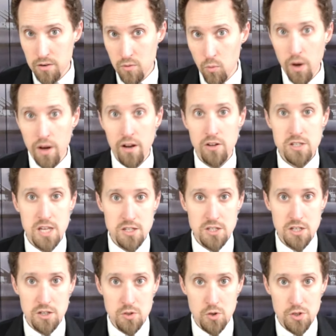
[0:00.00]
What else has
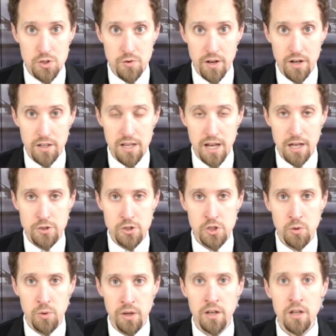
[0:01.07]
an interest rate attached
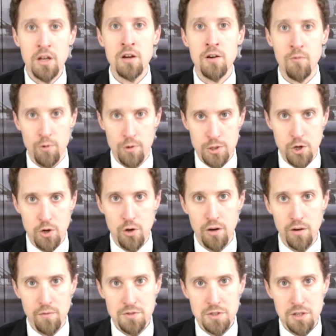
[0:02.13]
to it?
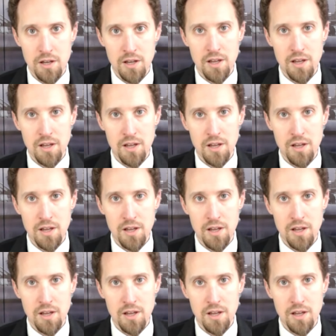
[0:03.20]
Reserves.